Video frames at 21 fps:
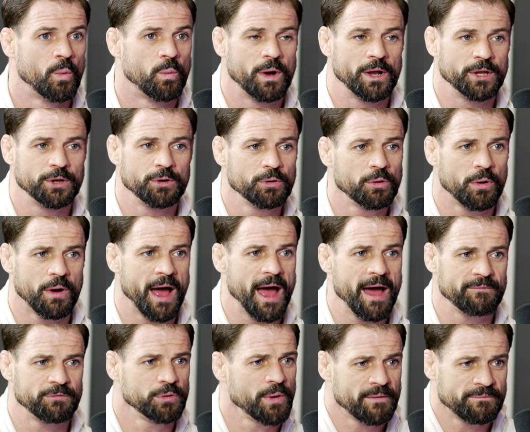When you don't
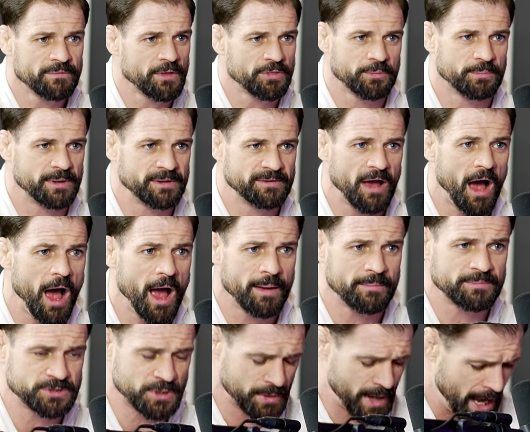have, you have nothing but
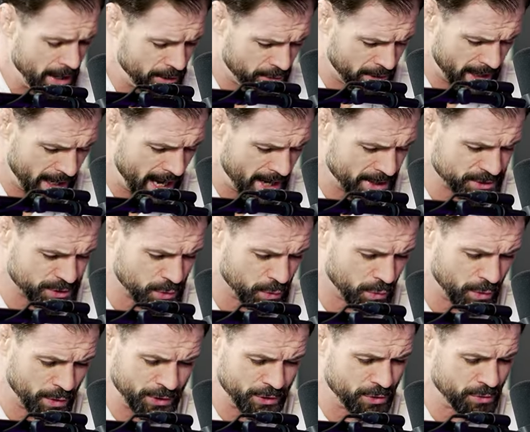time. So now you get out of
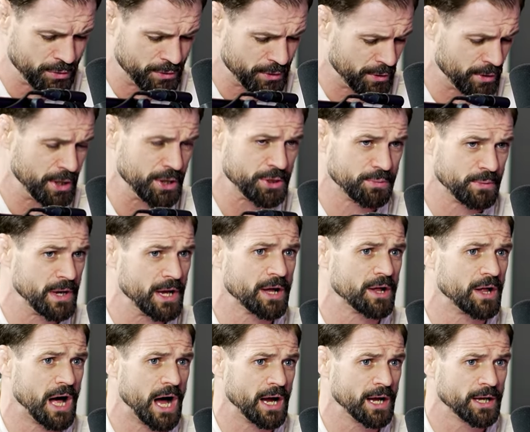school at two thirty, three
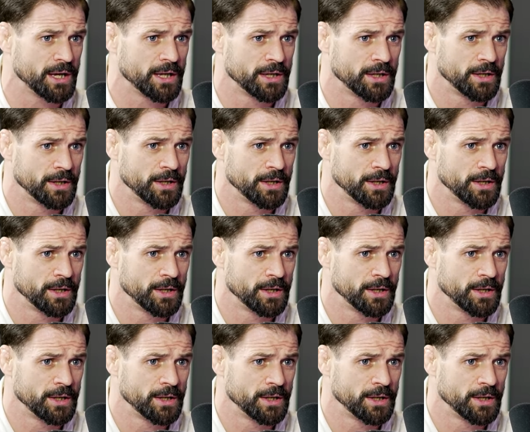o'clock.